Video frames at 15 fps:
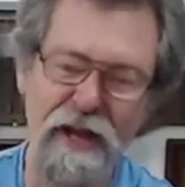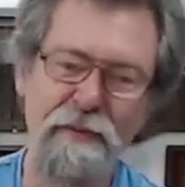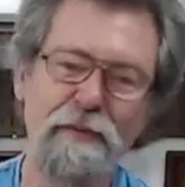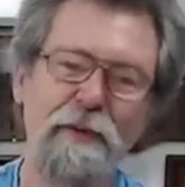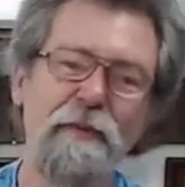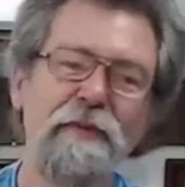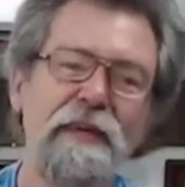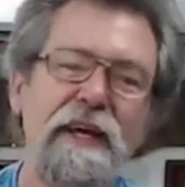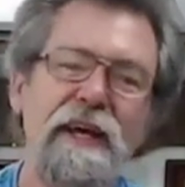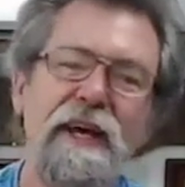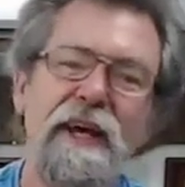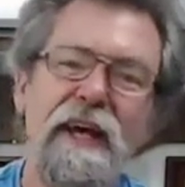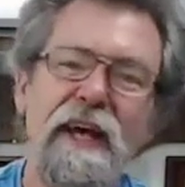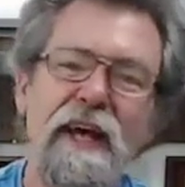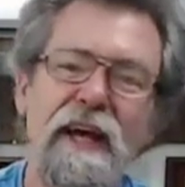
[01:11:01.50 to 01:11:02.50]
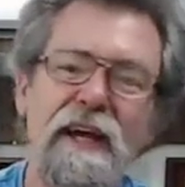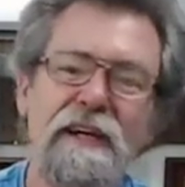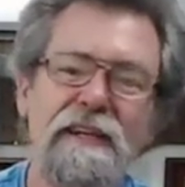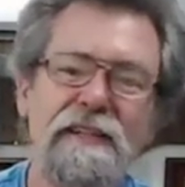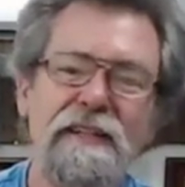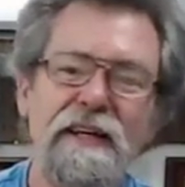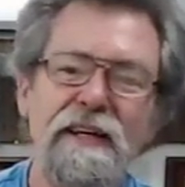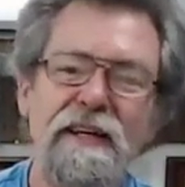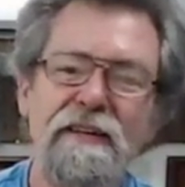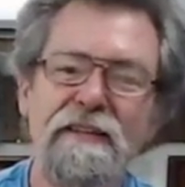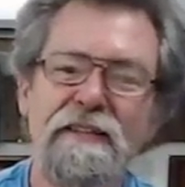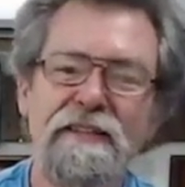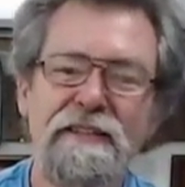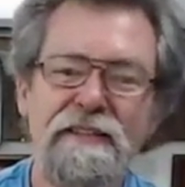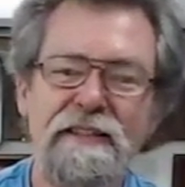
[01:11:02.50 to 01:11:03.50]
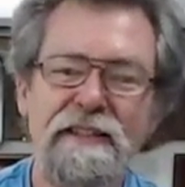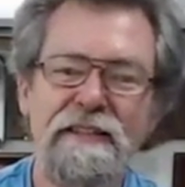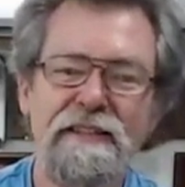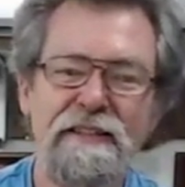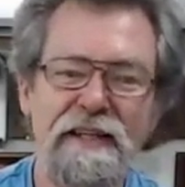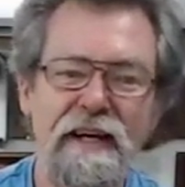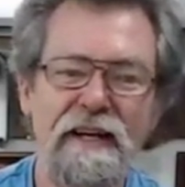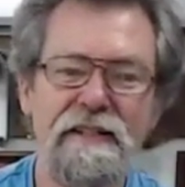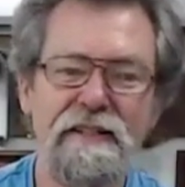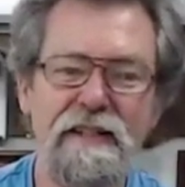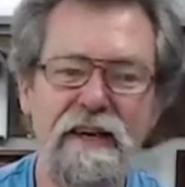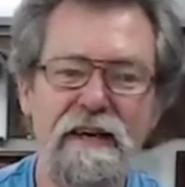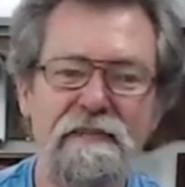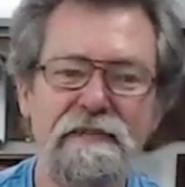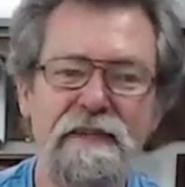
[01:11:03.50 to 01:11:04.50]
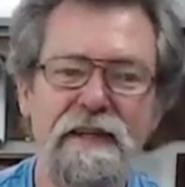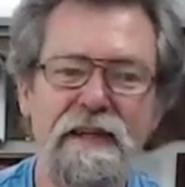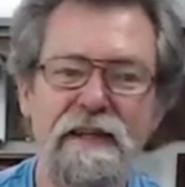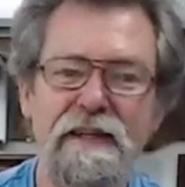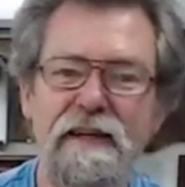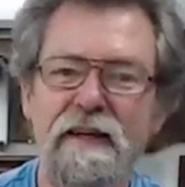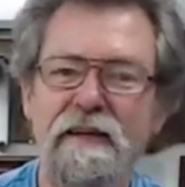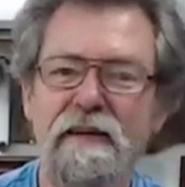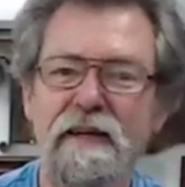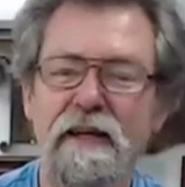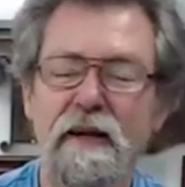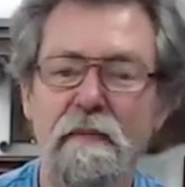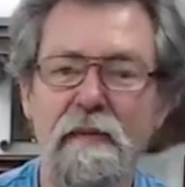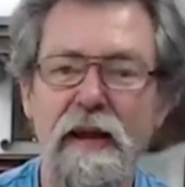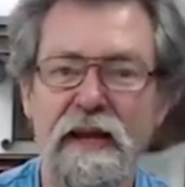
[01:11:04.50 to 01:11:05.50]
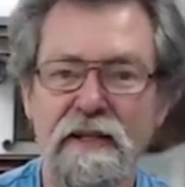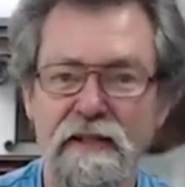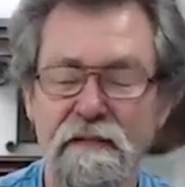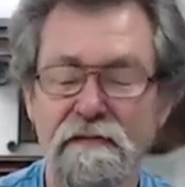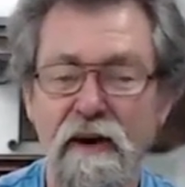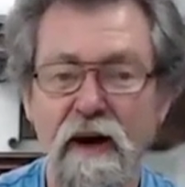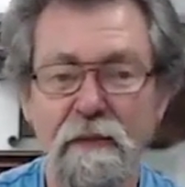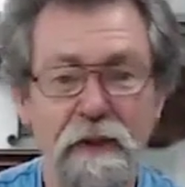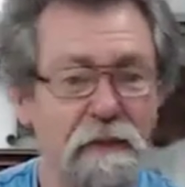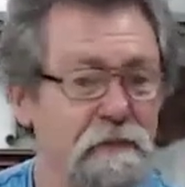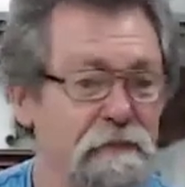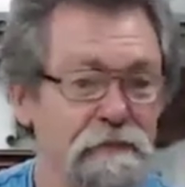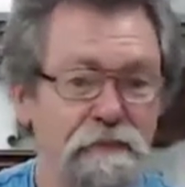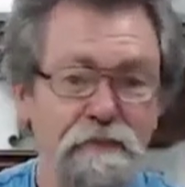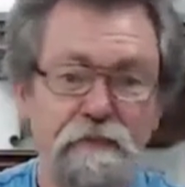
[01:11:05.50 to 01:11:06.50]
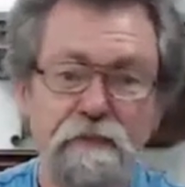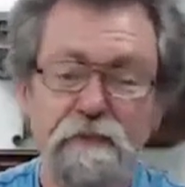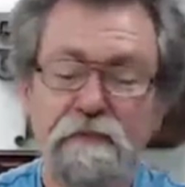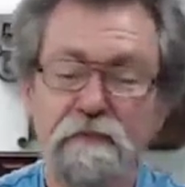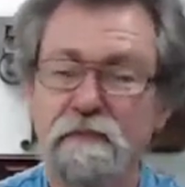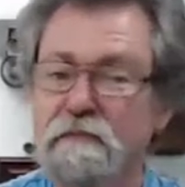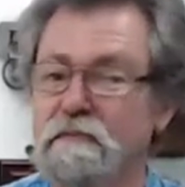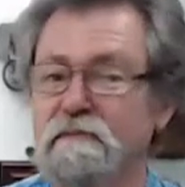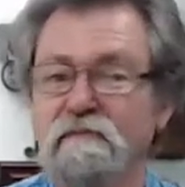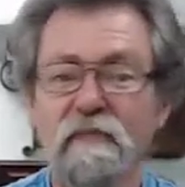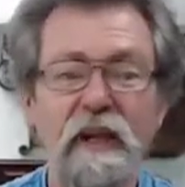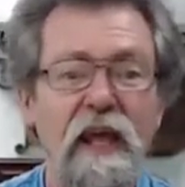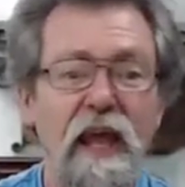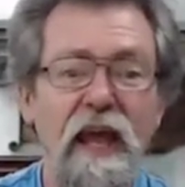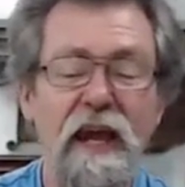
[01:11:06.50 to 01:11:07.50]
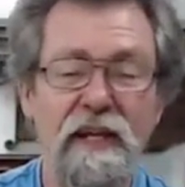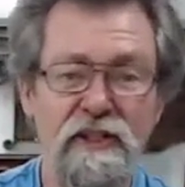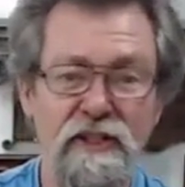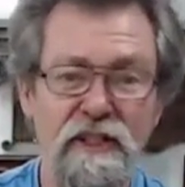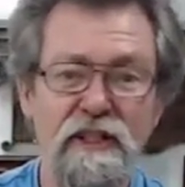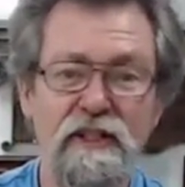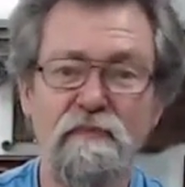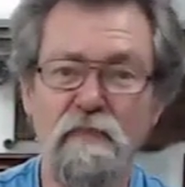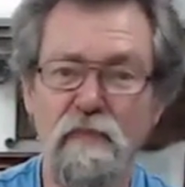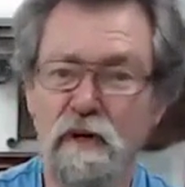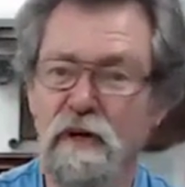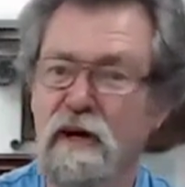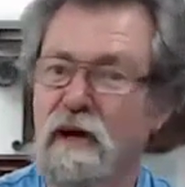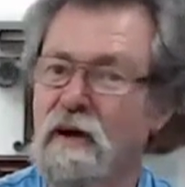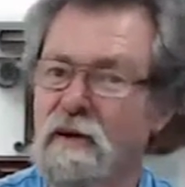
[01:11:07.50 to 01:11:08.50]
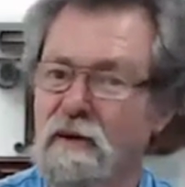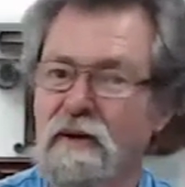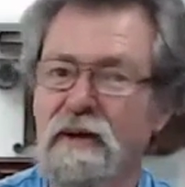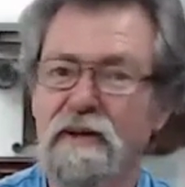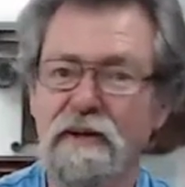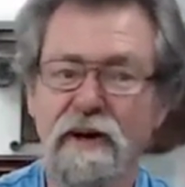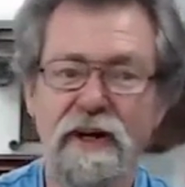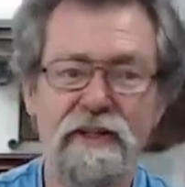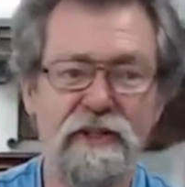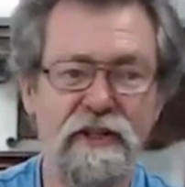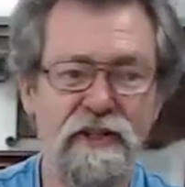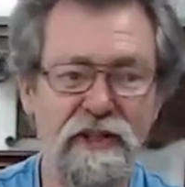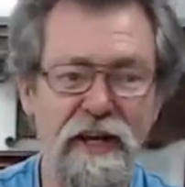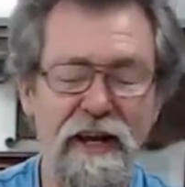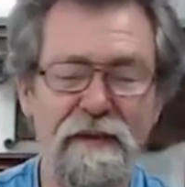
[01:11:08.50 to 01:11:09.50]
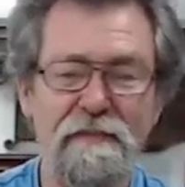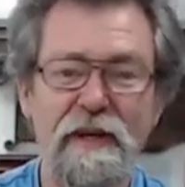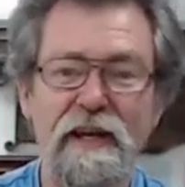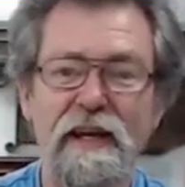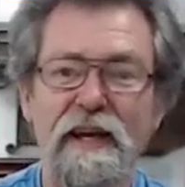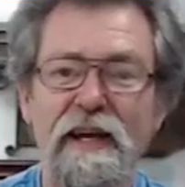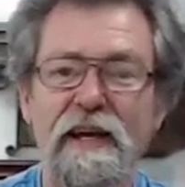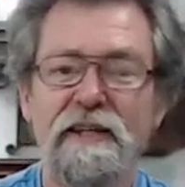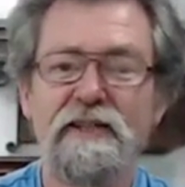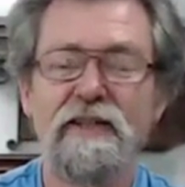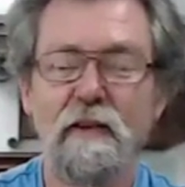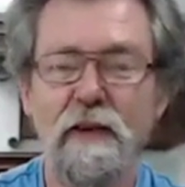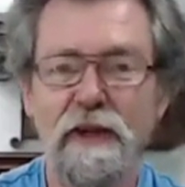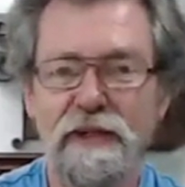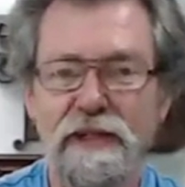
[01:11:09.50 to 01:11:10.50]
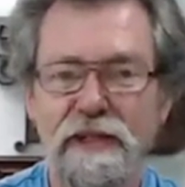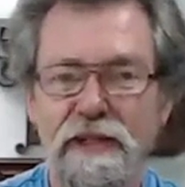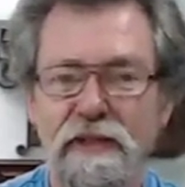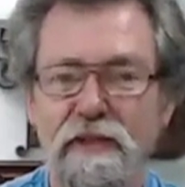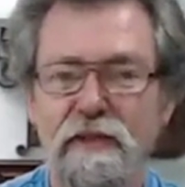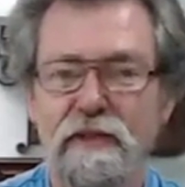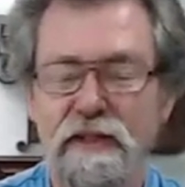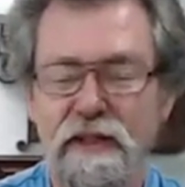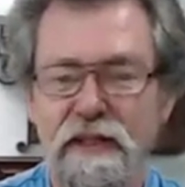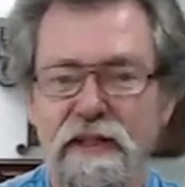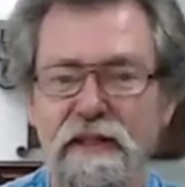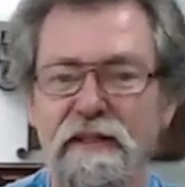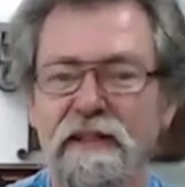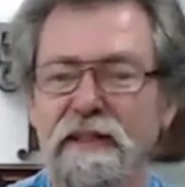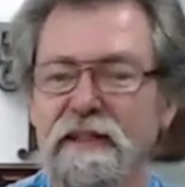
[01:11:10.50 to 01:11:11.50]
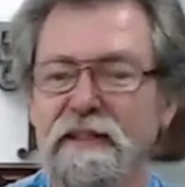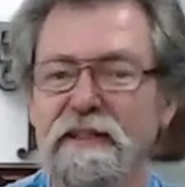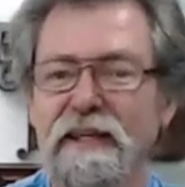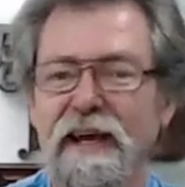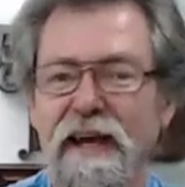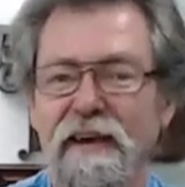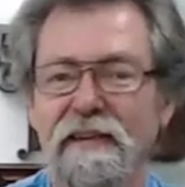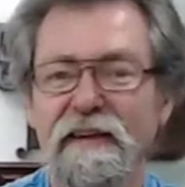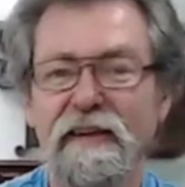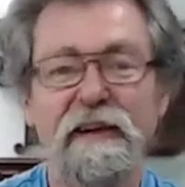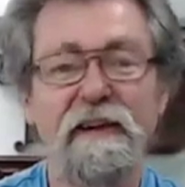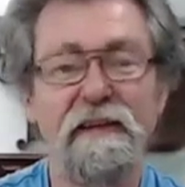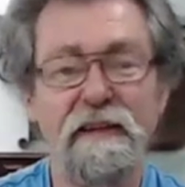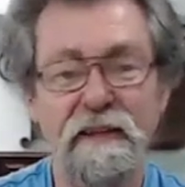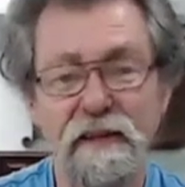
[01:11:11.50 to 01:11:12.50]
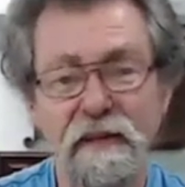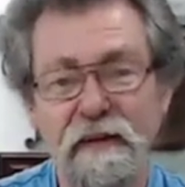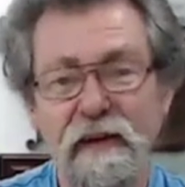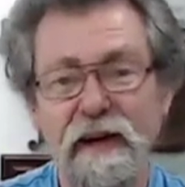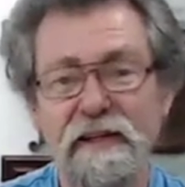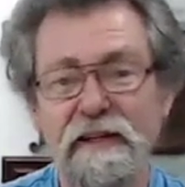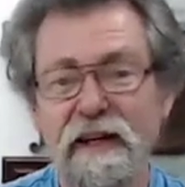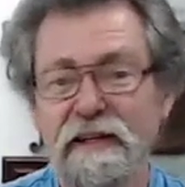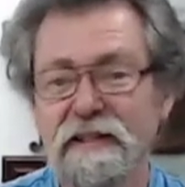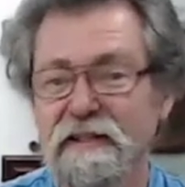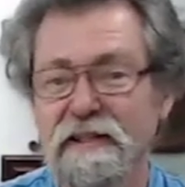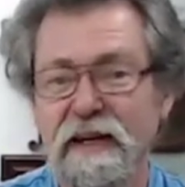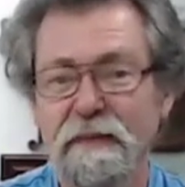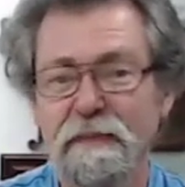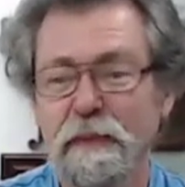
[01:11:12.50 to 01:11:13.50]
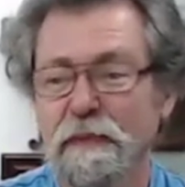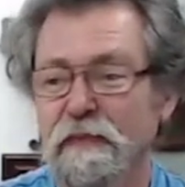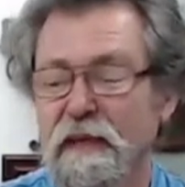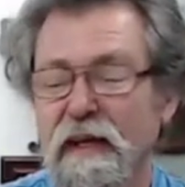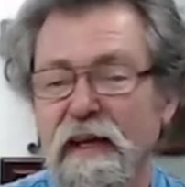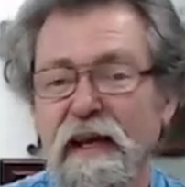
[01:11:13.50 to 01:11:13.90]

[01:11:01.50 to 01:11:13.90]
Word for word: for April and uh, she's done it tough in in a man's environment, and she's put a whole lot of guys to shame as to what she can do. She is out there, and congratulations, April.